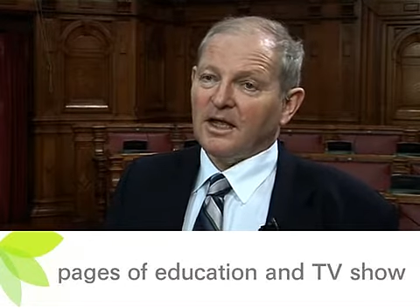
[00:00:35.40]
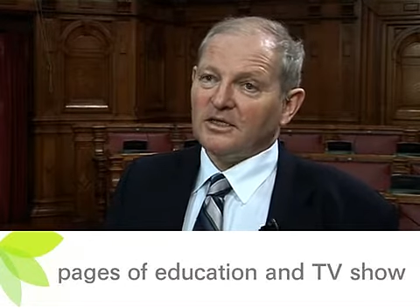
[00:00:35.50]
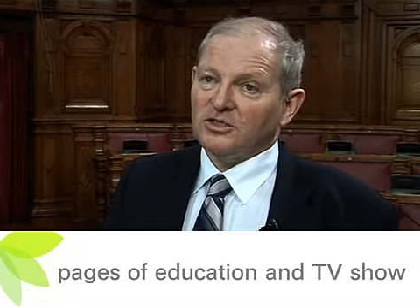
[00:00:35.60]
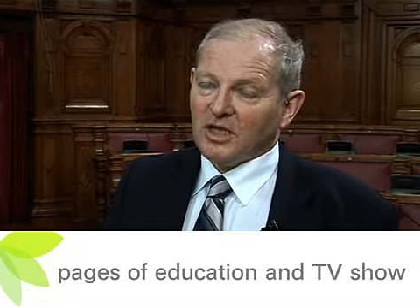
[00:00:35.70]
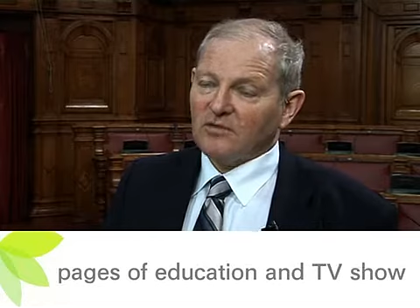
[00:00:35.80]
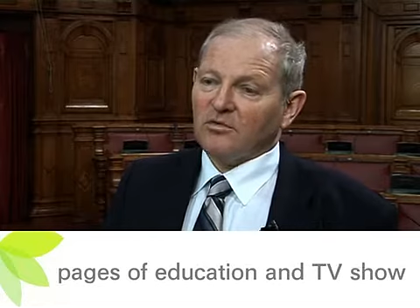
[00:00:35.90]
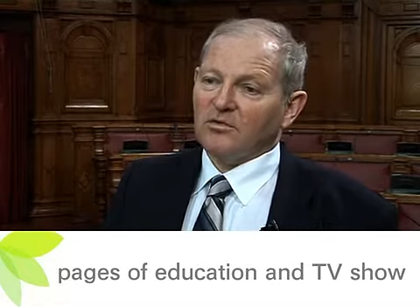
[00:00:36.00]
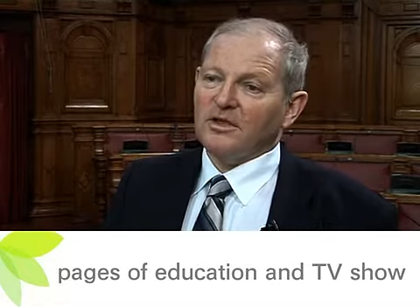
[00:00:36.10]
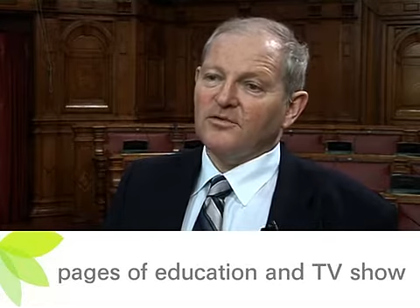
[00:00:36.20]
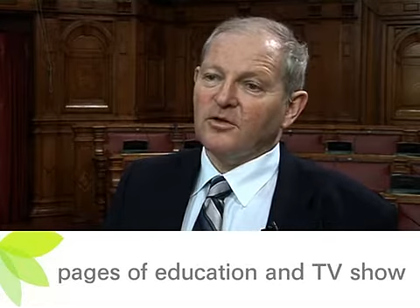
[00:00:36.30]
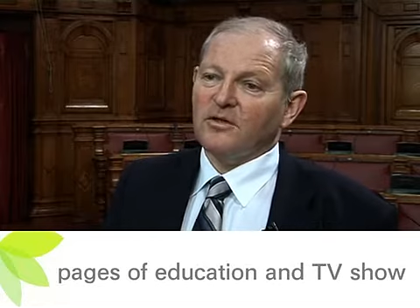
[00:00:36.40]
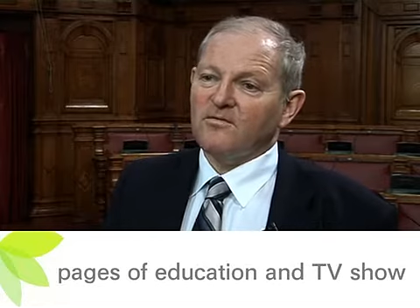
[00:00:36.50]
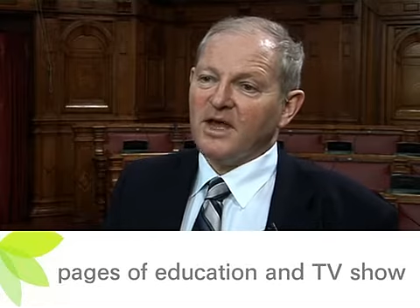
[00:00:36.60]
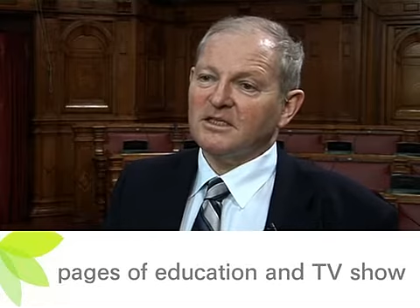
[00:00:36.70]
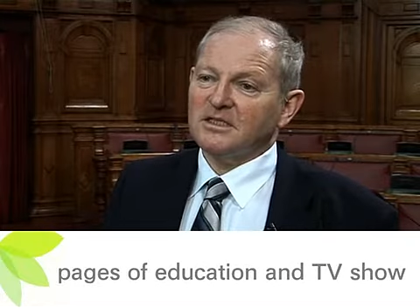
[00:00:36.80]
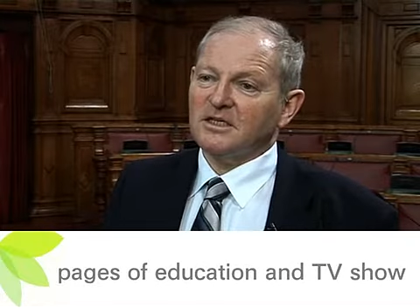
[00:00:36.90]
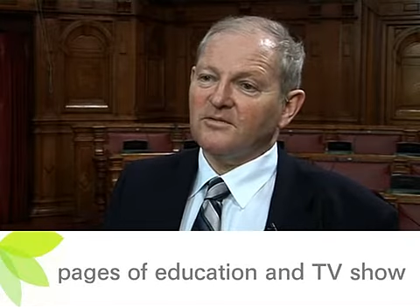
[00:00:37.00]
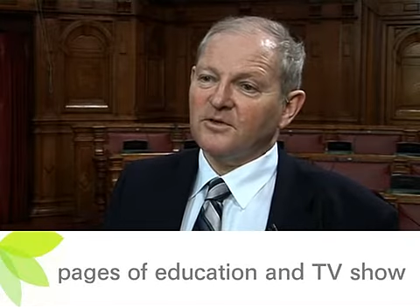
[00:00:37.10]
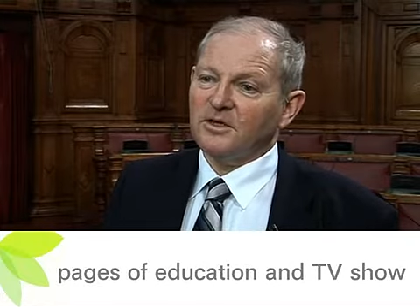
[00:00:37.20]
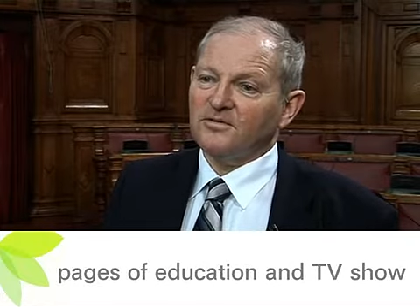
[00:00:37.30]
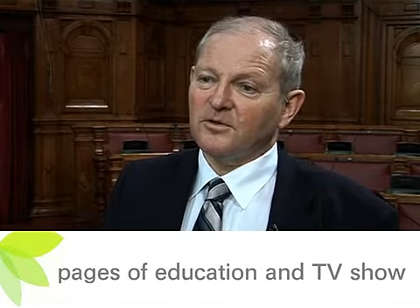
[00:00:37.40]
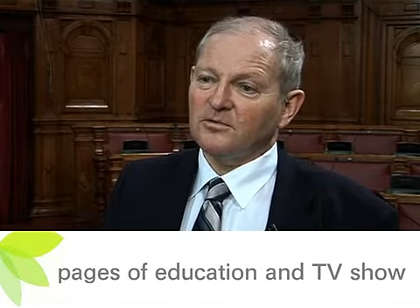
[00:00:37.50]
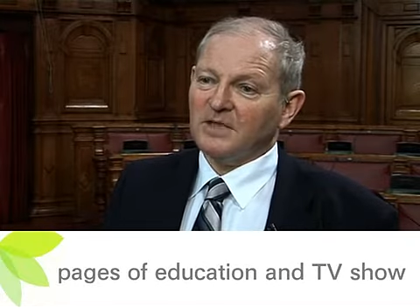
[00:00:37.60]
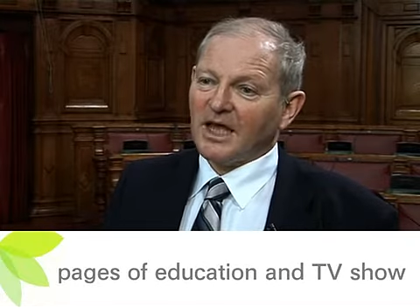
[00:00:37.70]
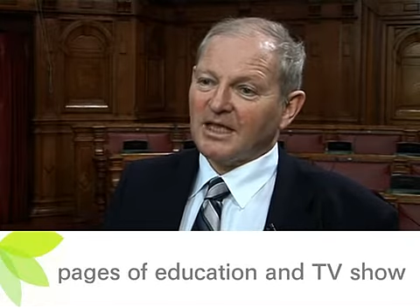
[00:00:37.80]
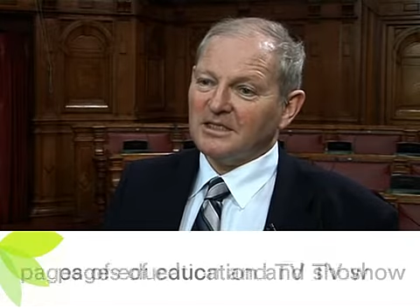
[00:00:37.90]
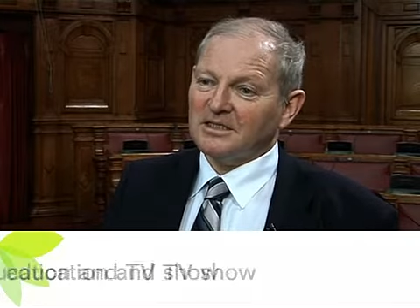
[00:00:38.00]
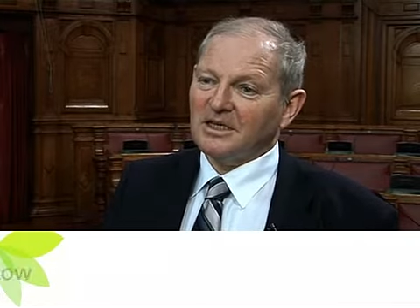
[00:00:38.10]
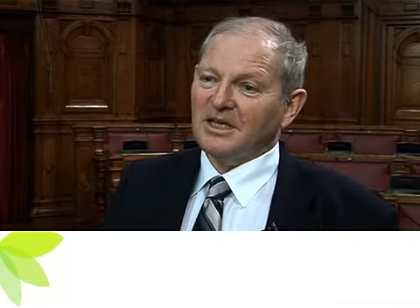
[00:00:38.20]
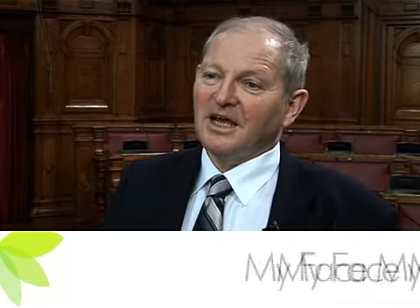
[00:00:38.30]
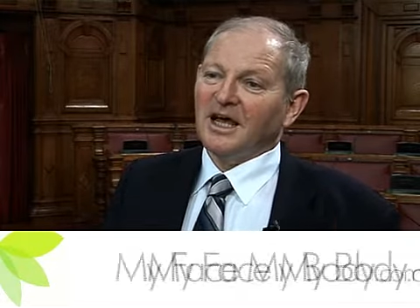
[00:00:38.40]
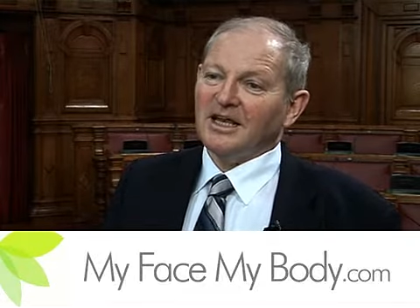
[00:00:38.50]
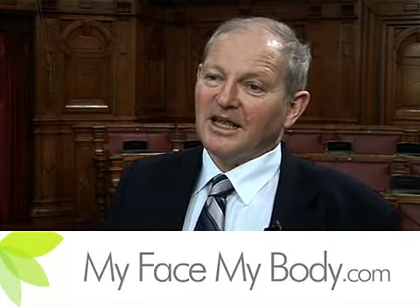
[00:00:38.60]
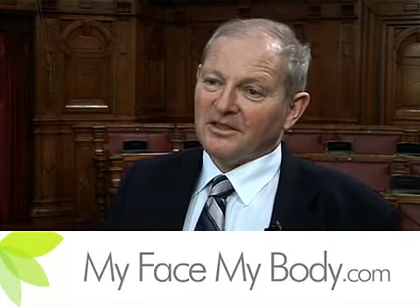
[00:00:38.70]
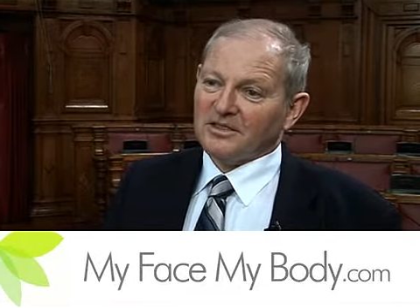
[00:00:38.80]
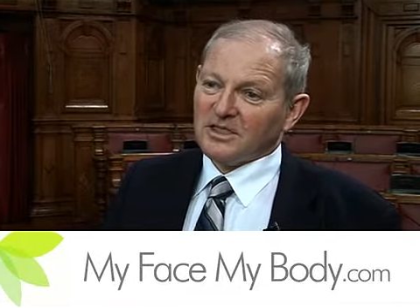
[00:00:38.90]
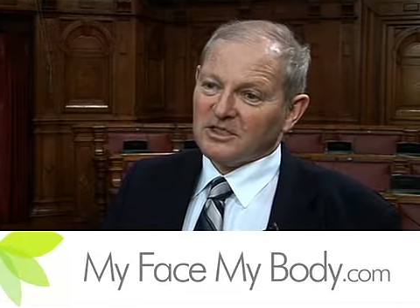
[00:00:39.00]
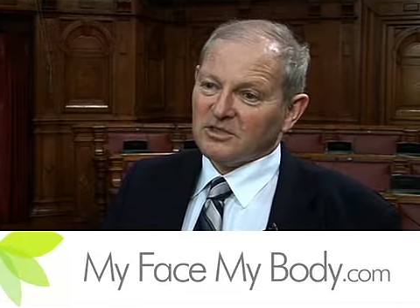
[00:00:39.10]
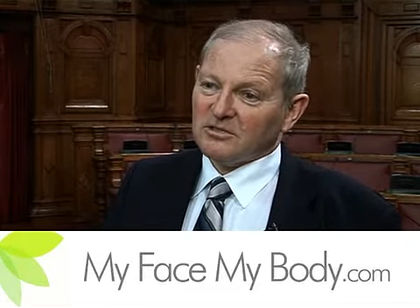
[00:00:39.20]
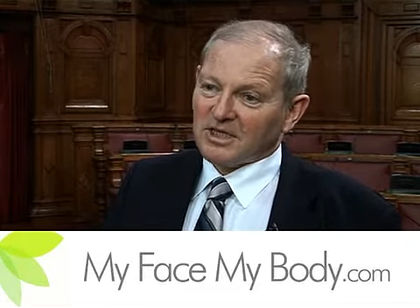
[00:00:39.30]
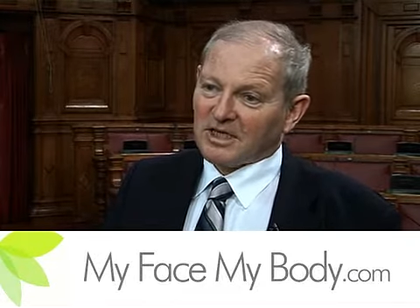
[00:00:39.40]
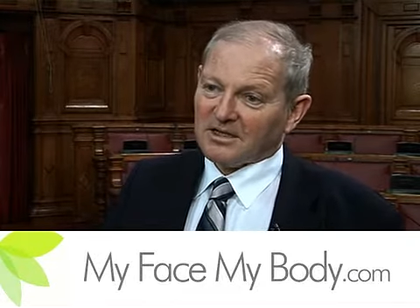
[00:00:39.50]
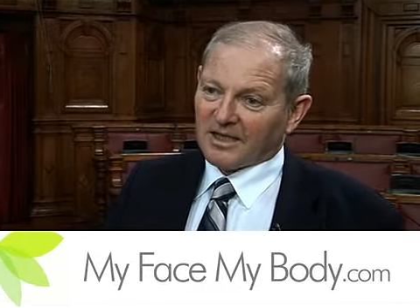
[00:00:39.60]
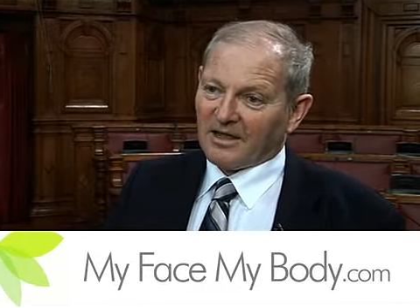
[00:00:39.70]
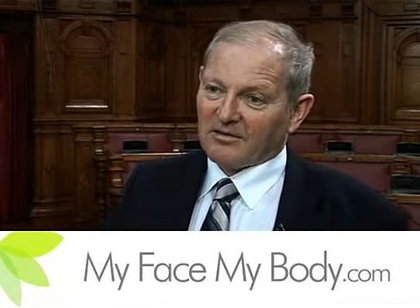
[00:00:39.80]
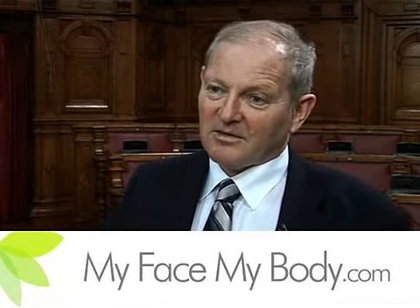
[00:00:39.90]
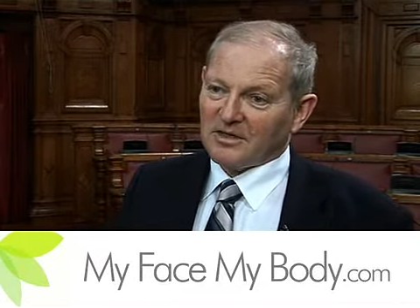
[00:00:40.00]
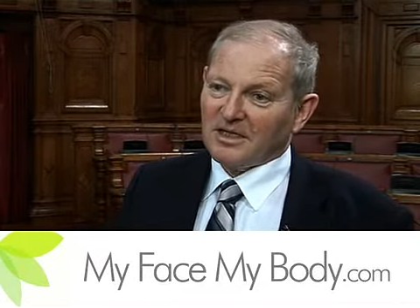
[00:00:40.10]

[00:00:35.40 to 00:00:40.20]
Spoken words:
In general, if you invest in the first few days and let the tissue settle down,